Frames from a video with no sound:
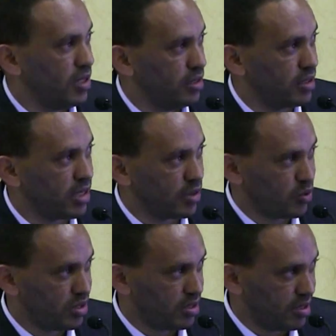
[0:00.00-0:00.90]
Just as we
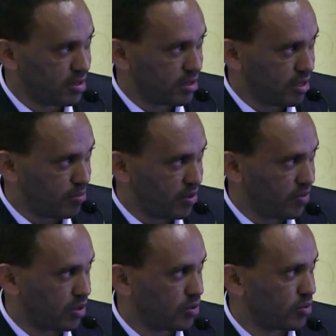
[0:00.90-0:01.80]
see, just the
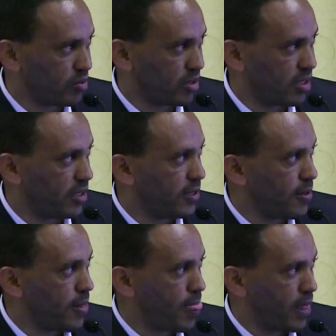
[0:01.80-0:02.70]
p-values or the
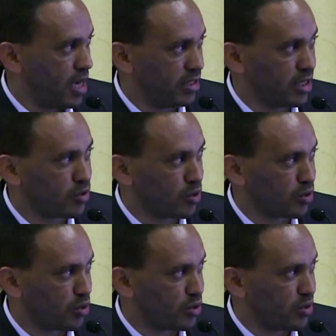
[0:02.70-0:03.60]
adjust odds
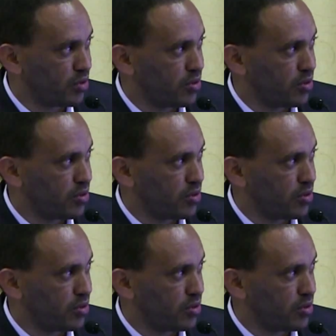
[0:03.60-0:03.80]
ratio.